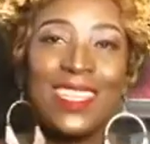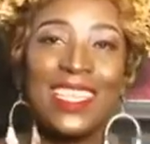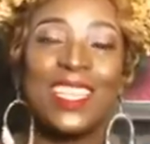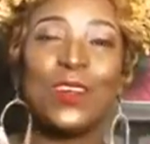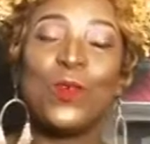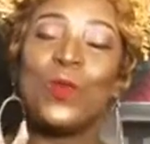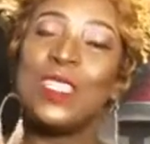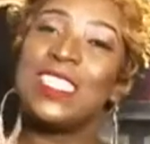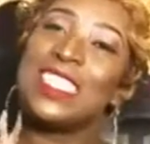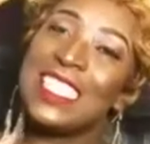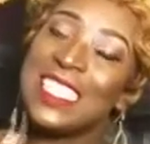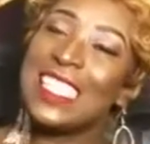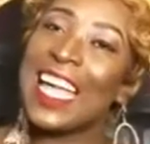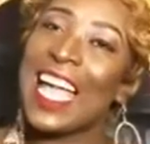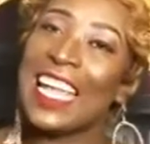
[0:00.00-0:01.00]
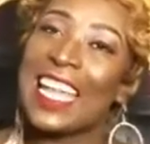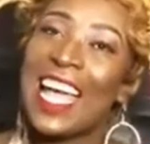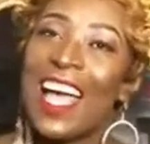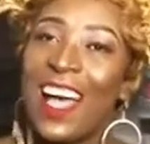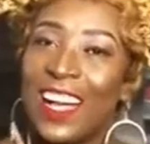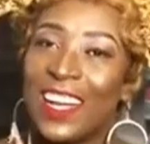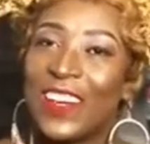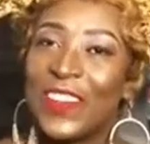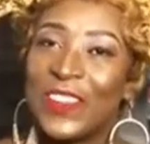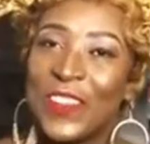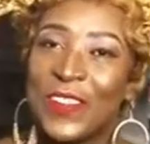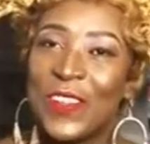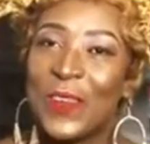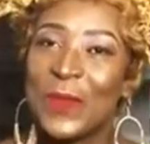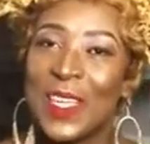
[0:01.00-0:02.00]
you know, we still kind of
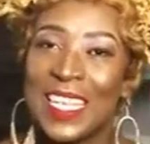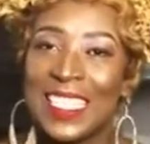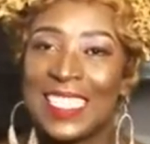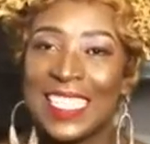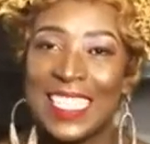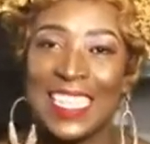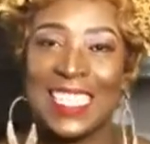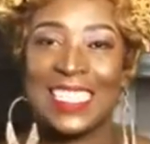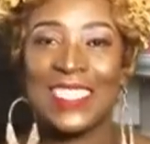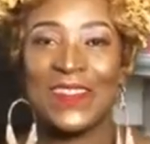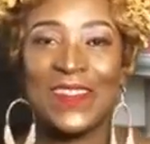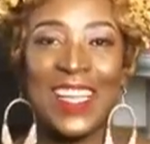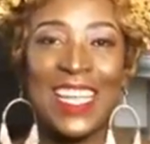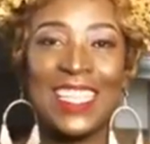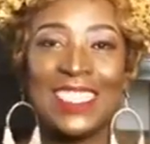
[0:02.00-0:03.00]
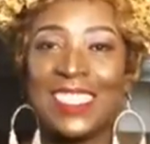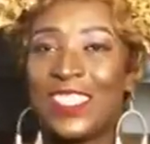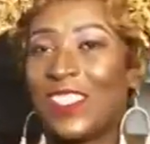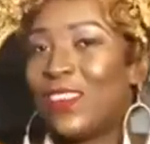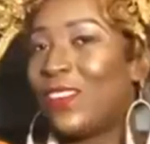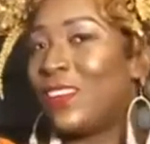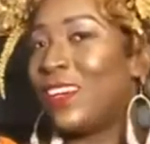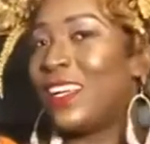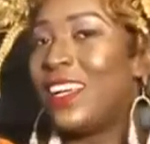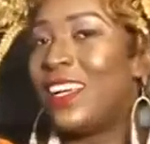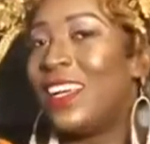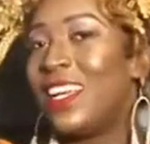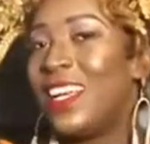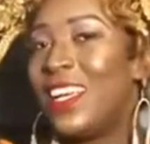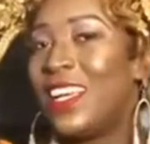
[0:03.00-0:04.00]
hungover from yesterday's event, so
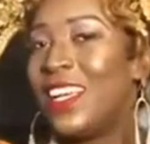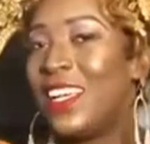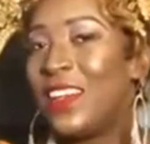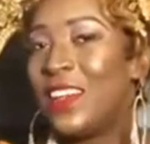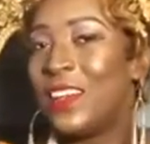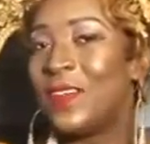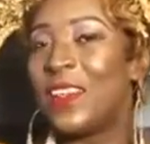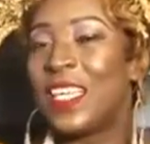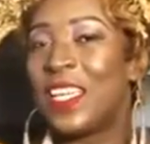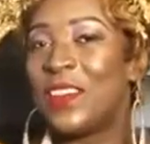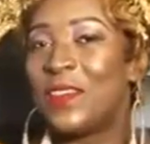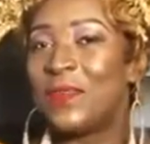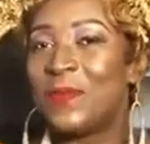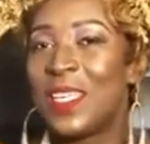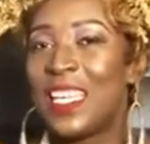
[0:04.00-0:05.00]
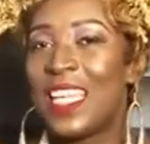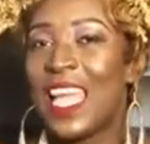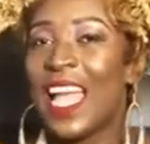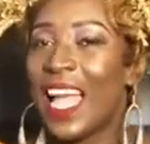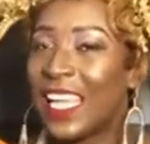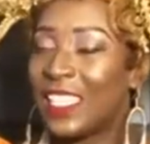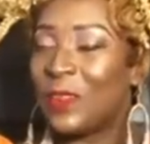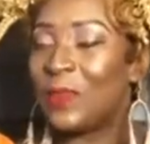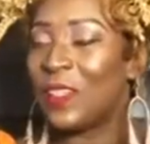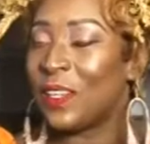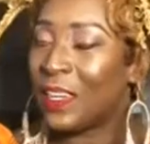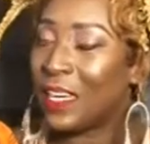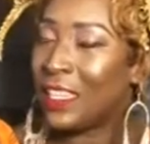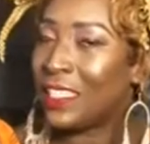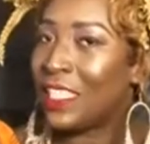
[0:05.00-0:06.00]
forgive me. I had to
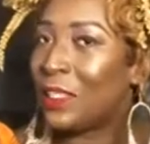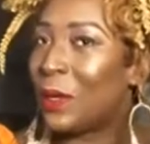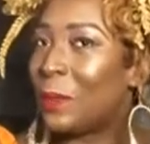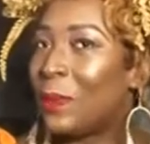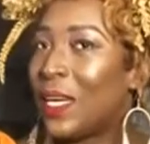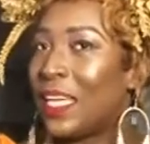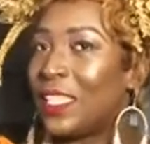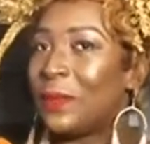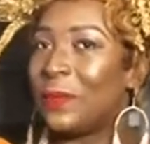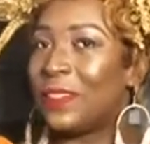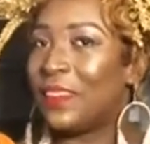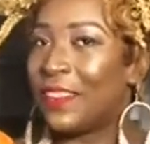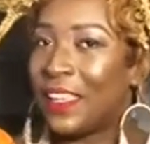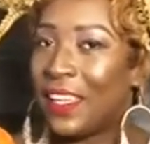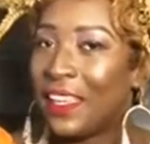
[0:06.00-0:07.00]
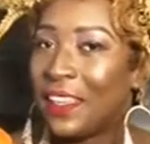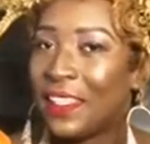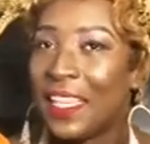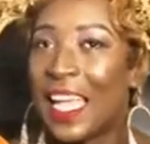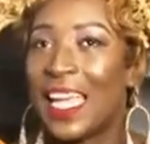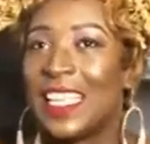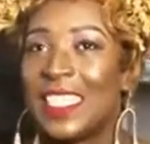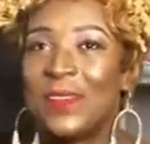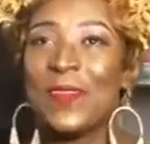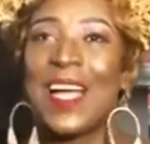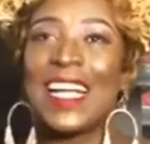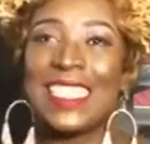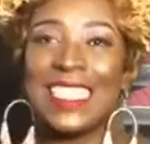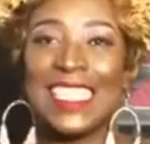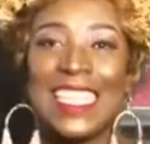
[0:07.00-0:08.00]
wear on, you know, part of my thing. Yes,
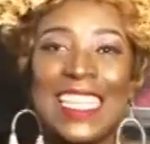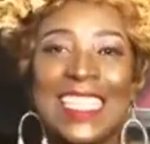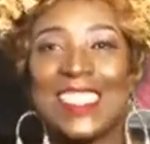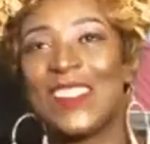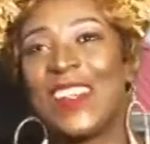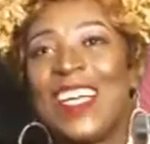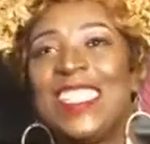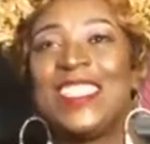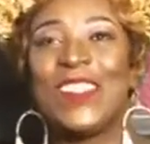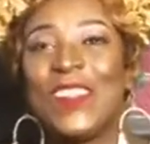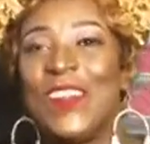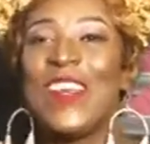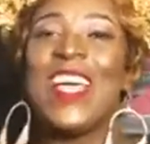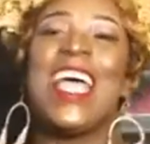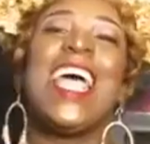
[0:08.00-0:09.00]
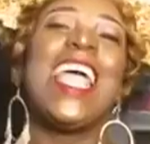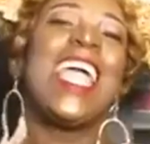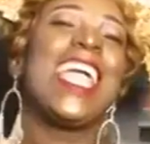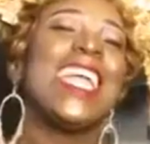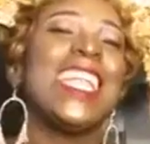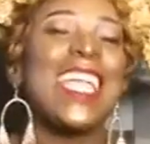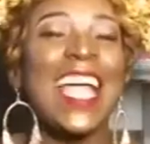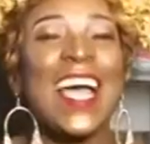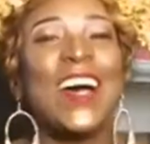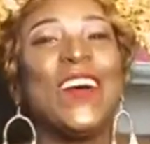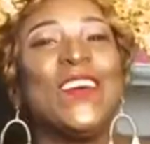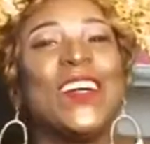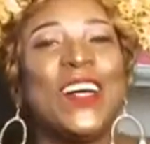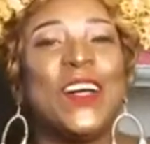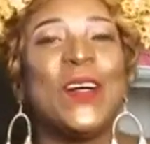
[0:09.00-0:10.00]
back today and so on. So
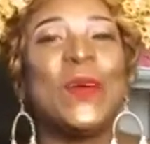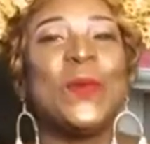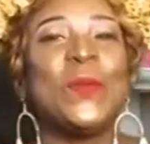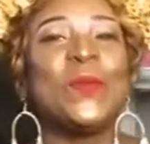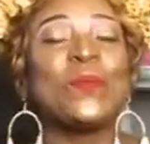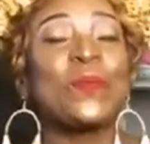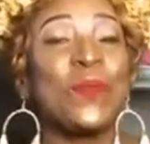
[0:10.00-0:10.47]
anyhow,